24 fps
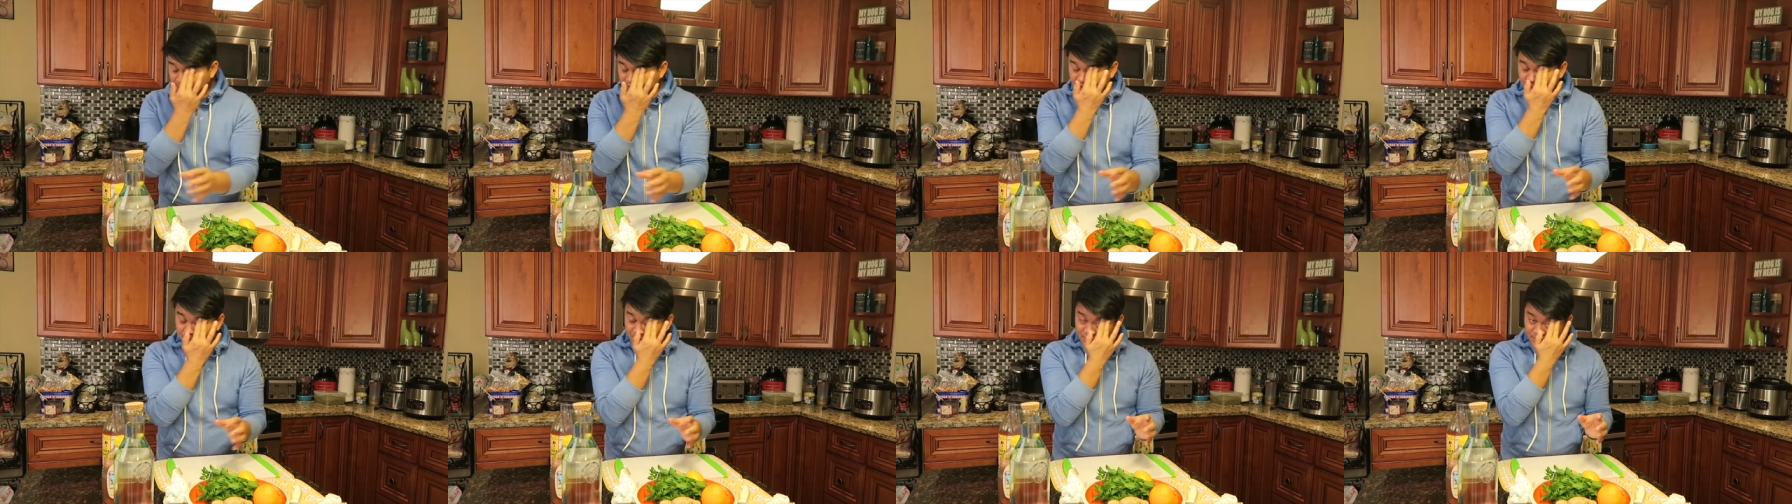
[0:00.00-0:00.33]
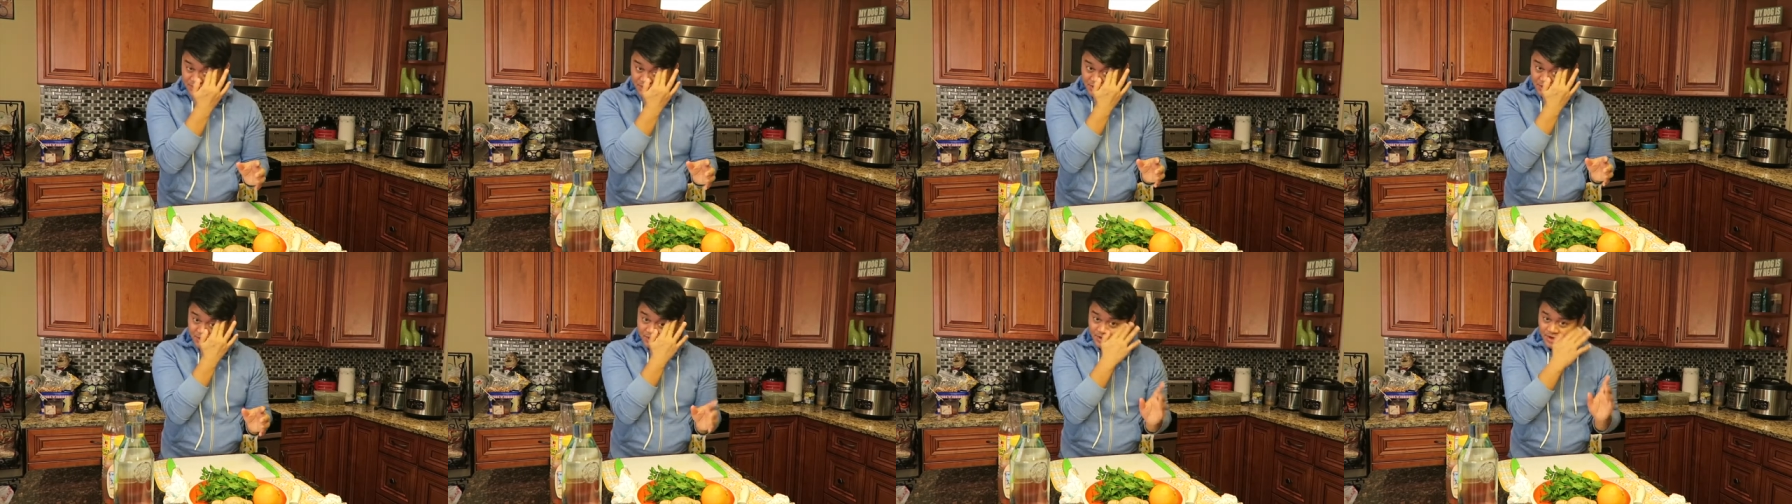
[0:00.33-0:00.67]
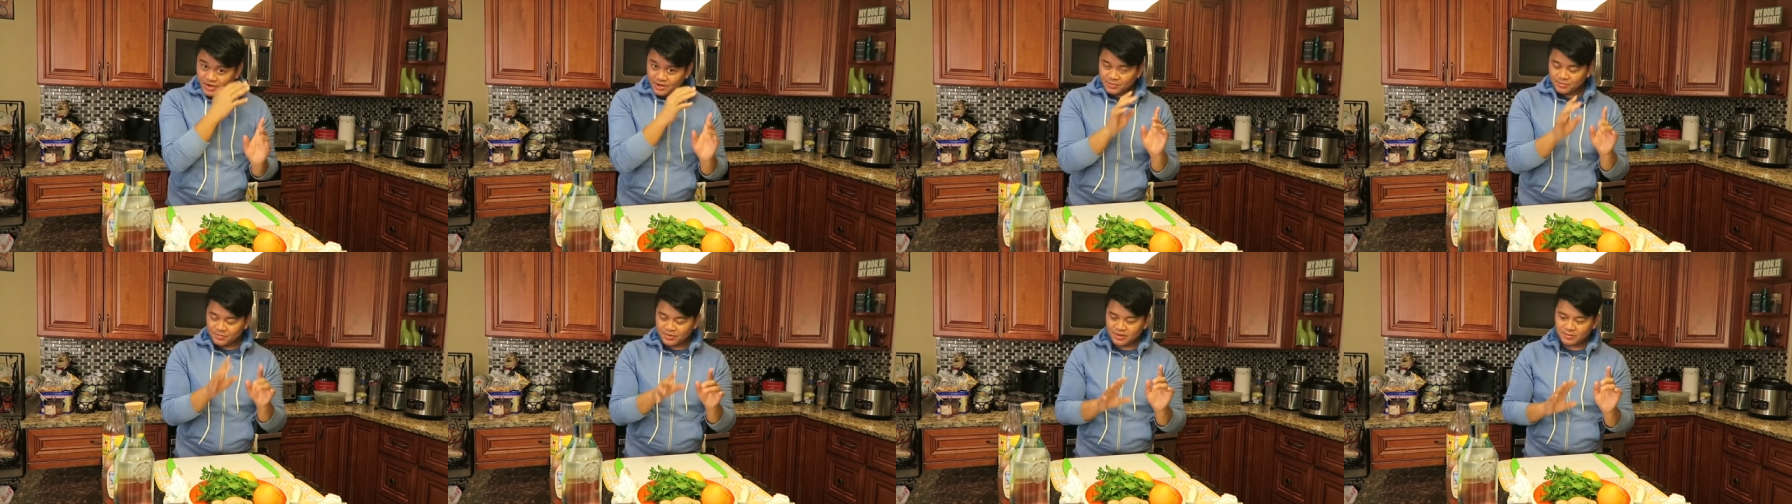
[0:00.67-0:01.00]
So I'm gonna show you
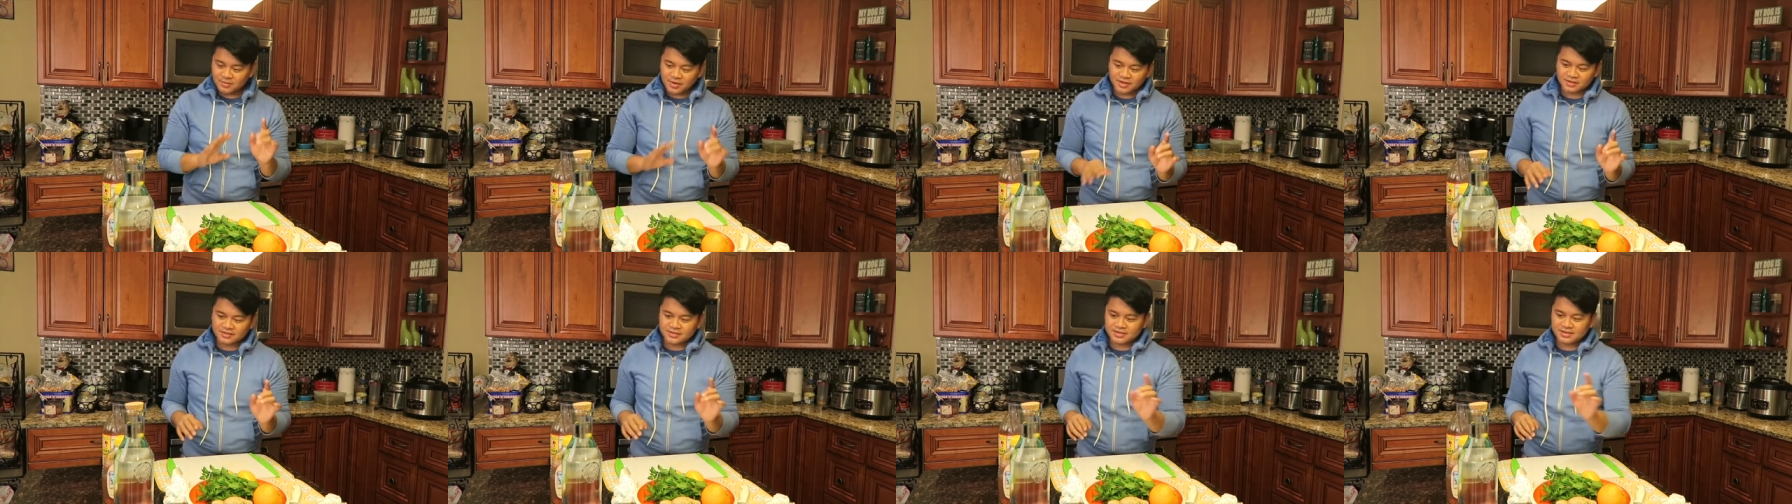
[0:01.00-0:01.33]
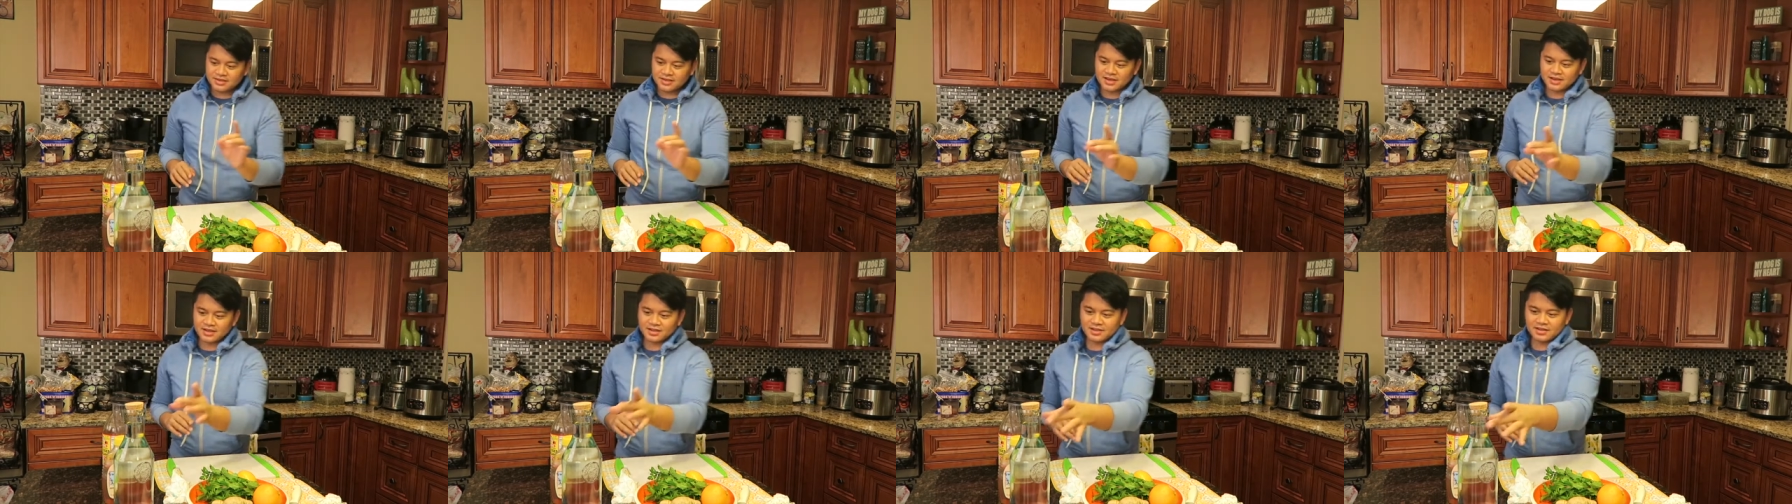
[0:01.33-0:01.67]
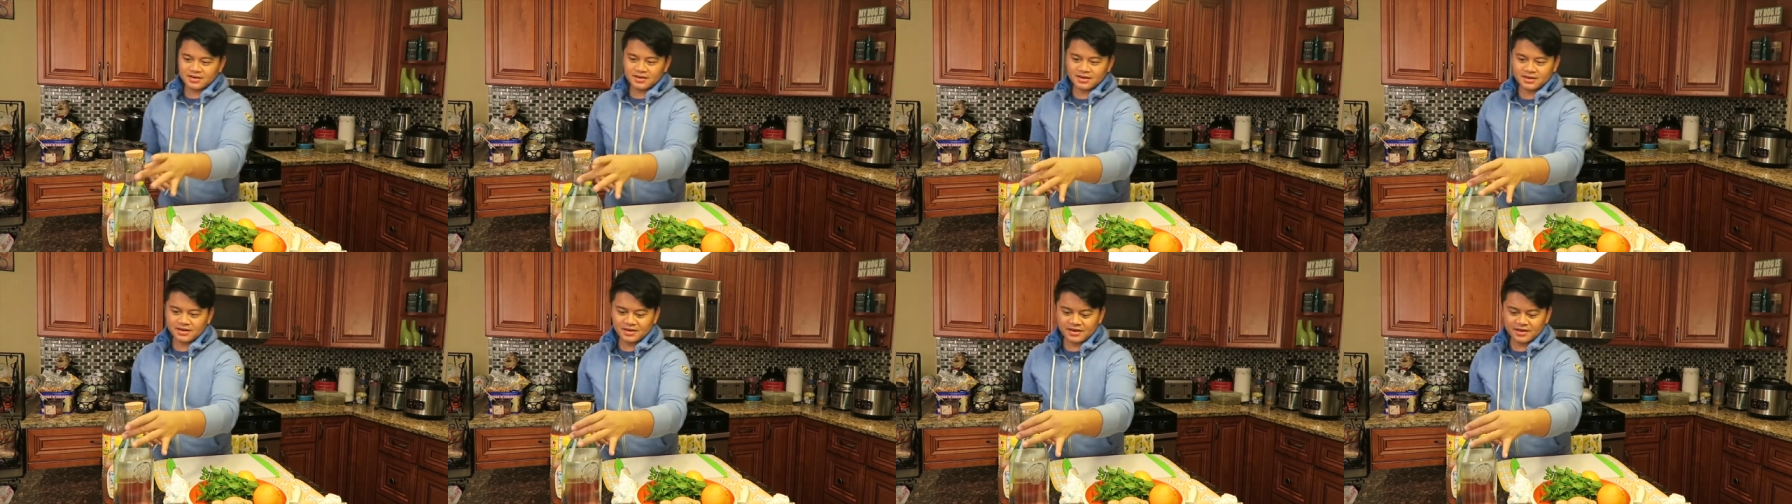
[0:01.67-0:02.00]
how to put them all
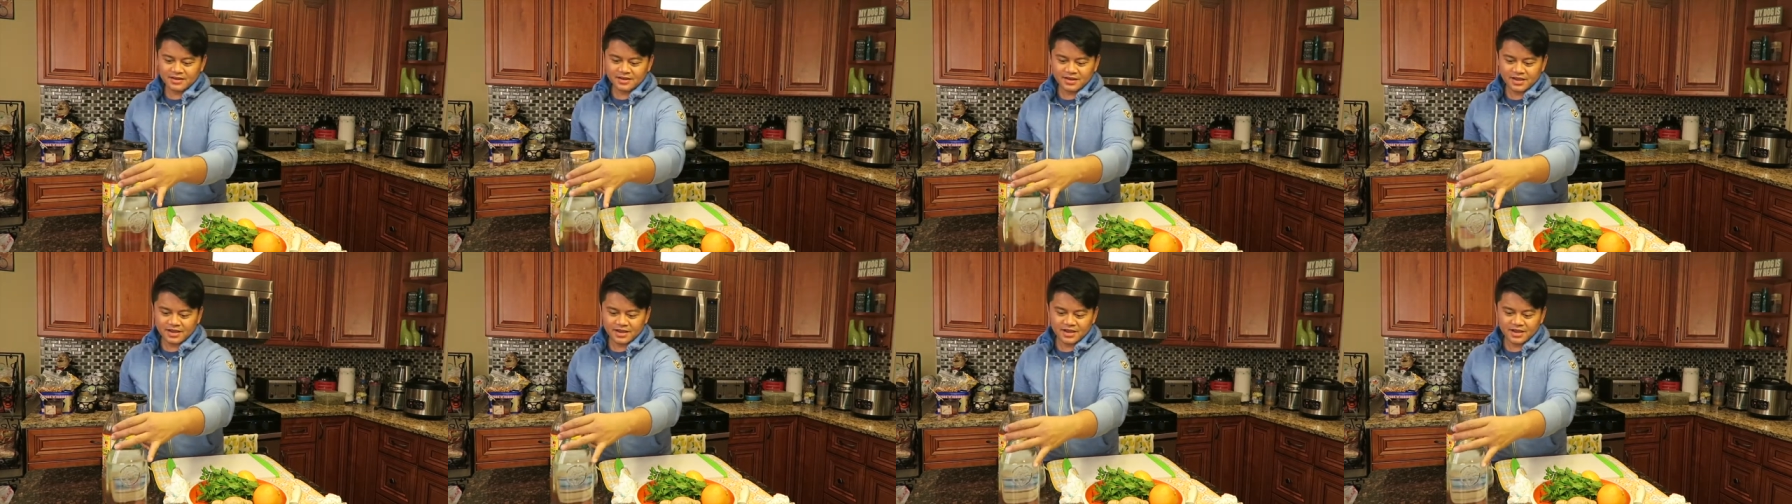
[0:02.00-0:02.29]
together and then